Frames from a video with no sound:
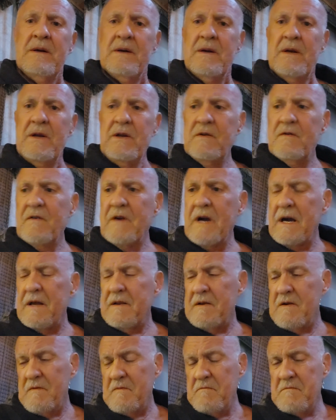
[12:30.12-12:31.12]
You've got
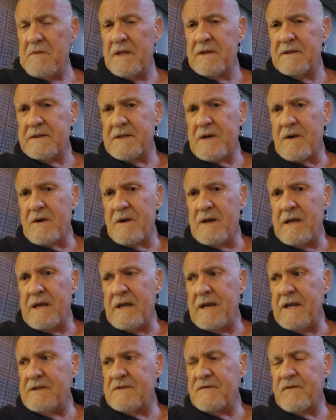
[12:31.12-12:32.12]

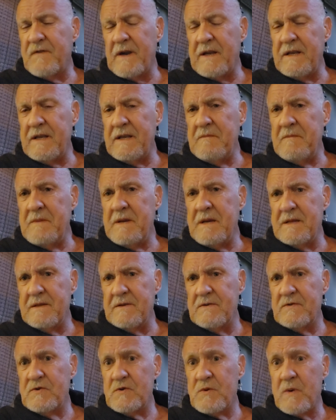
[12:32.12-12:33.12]
military-age fighting
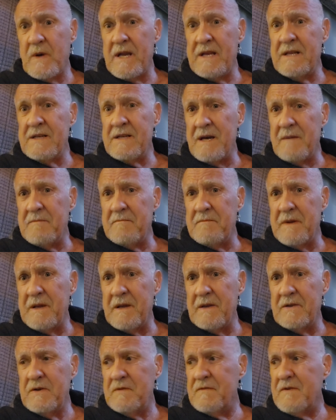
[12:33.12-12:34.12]
men, trained up
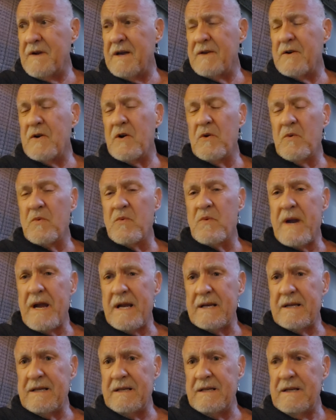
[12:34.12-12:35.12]
men. You've got
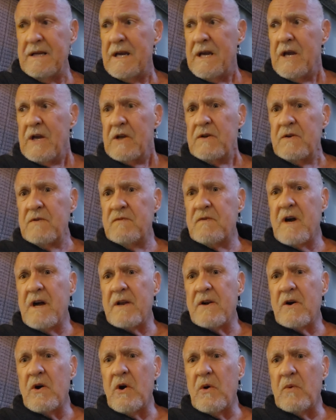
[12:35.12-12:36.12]
Iraqi
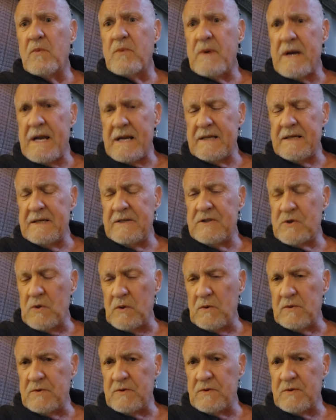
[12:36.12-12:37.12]

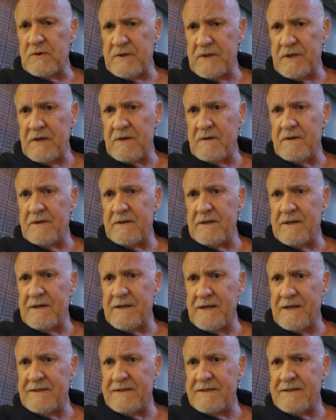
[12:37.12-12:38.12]
soldiers here in the
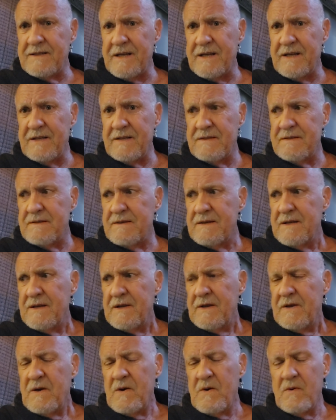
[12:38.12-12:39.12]
United States.
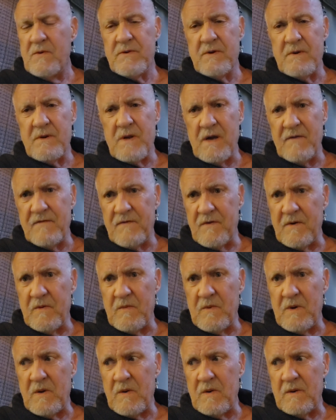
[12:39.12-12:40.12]
Oh, they're not very
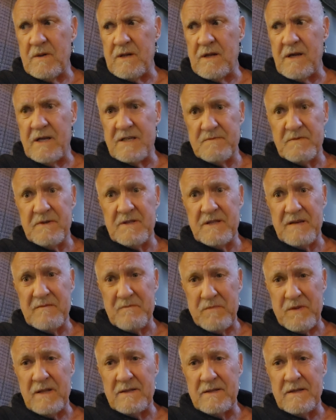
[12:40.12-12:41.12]
well organized, but they
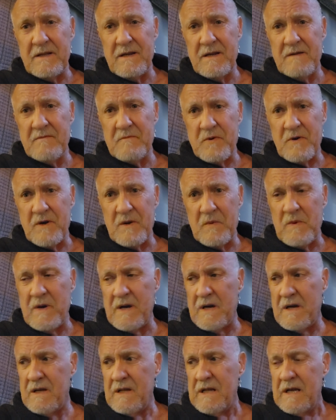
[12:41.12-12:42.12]
blended in pretty
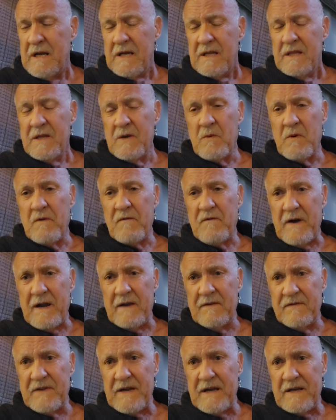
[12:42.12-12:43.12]
well. There were
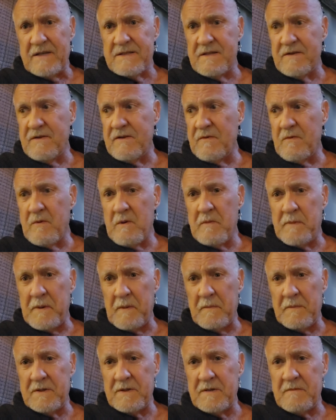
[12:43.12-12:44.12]
5,000 of the
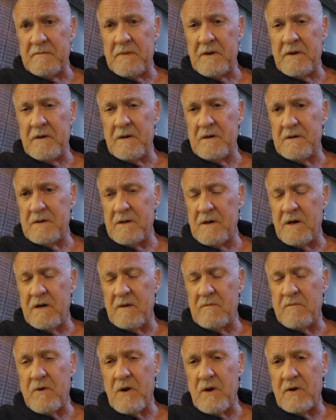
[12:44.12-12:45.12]
Republican
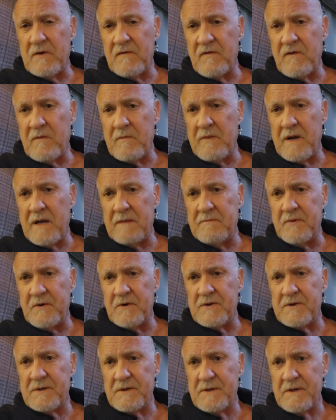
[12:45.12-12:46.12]
Guard brought over by
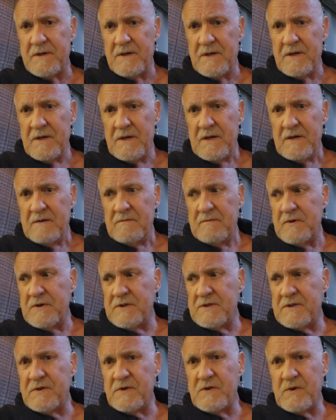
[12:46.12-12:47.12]
Bush
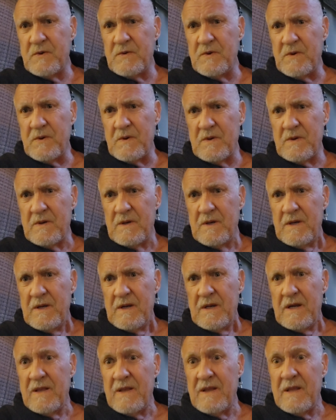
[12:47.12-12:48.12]
Jr.
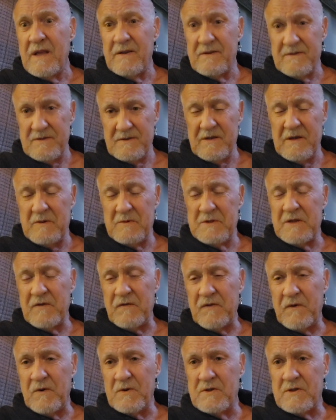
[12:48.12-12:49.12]
And that was the
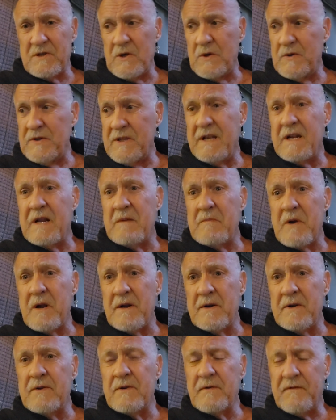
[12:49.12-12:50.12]
first load. Then they
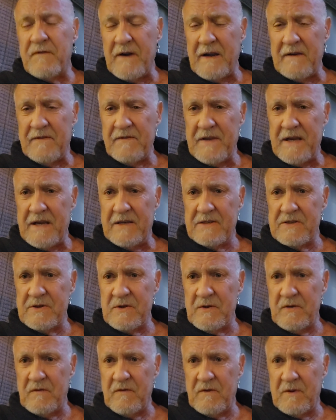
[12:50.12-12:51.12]
brought another 5,000
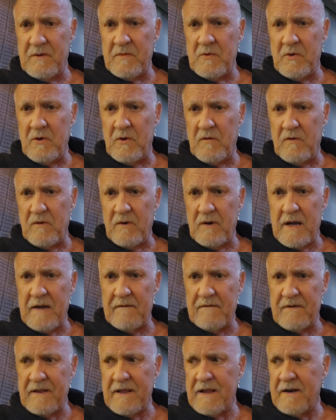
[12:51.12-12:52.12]
over
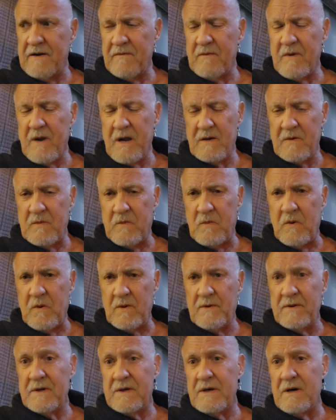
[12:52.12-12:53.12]
after that Iraq
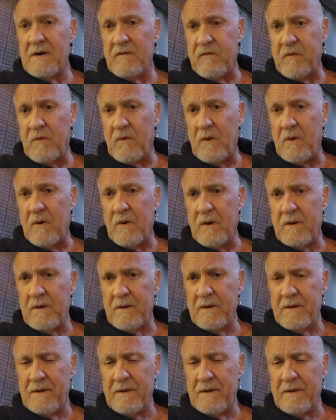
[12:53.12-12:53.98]
War, the Gulf War.